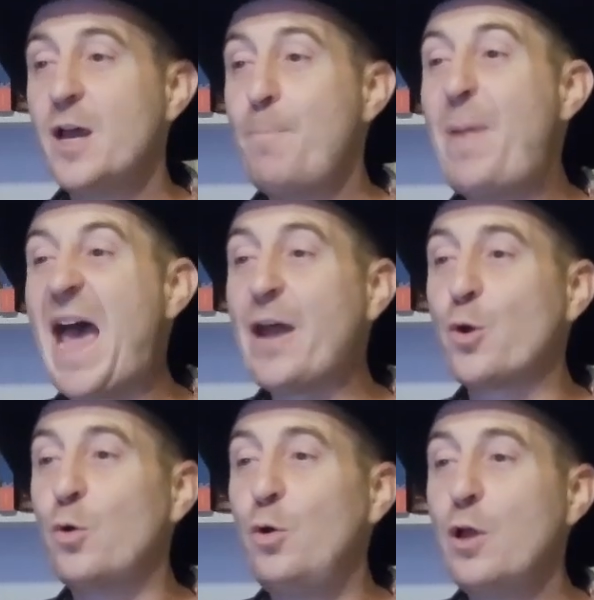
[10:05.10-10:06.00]
a
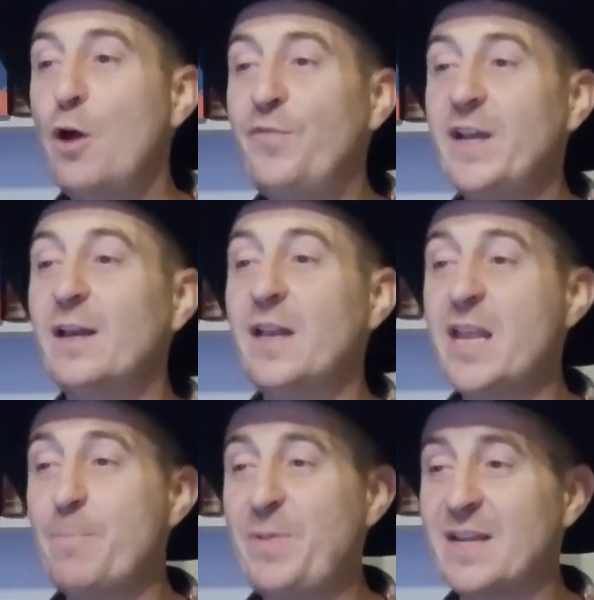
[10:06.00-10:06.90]
battle of the
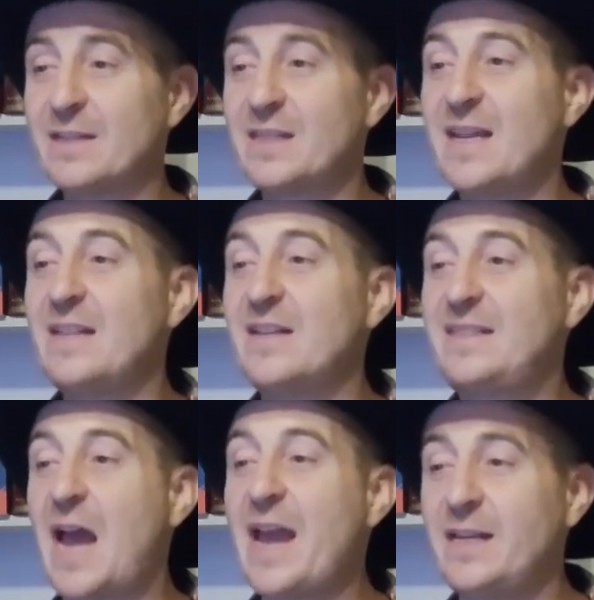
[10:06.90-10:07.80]
Olympians and the
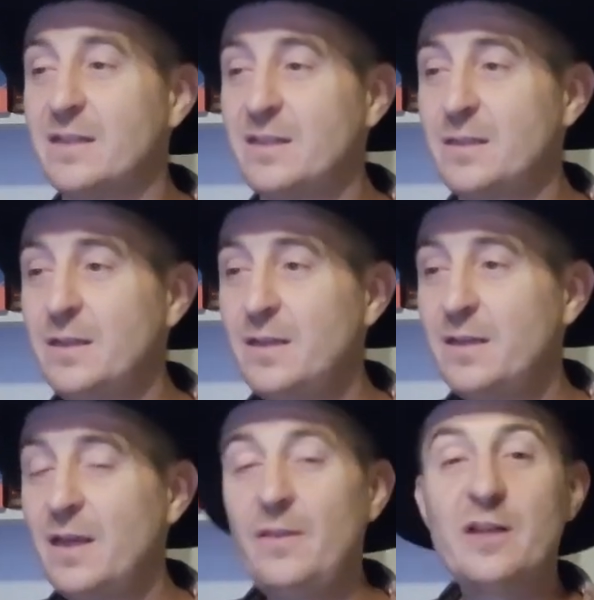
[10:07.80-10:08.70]
Titans.
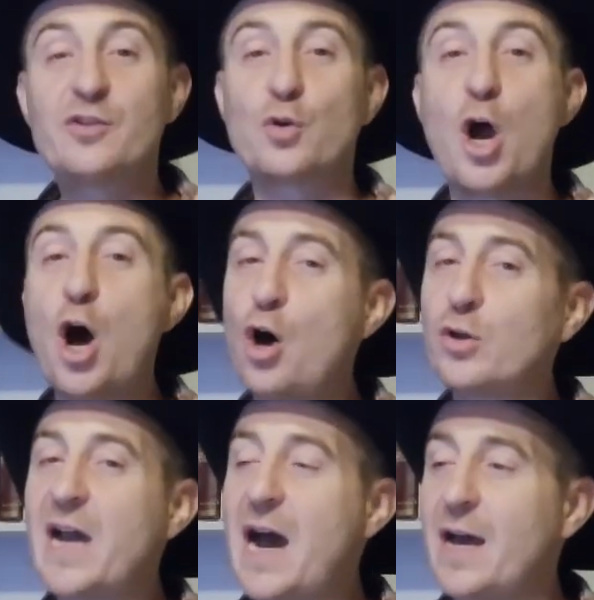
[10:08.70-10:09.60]
And these are all
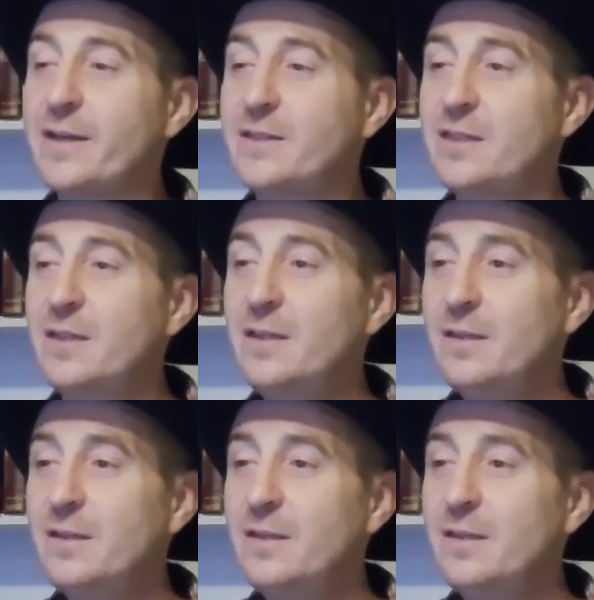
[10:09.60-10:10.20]
gods.